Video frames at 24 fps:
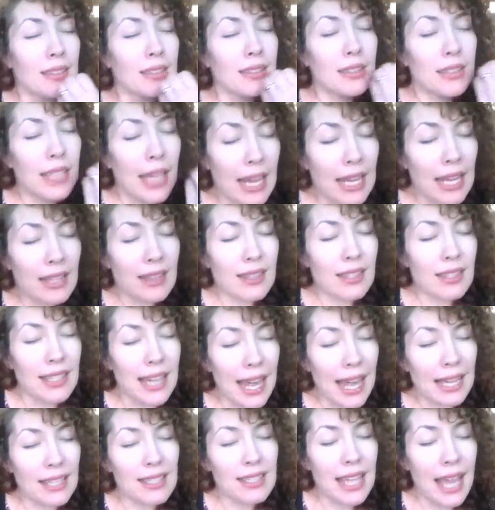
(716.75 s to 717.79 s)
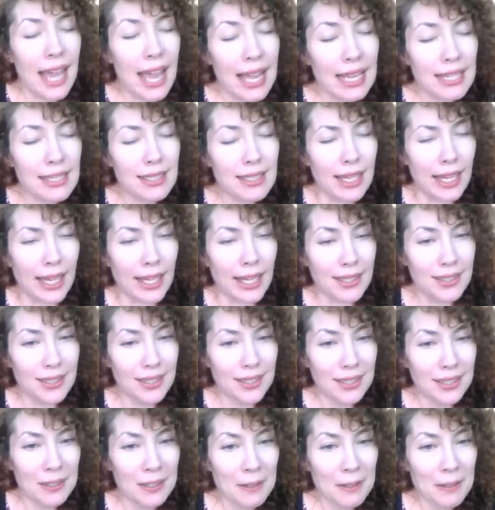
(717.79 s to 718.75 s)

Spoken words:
take the next exit.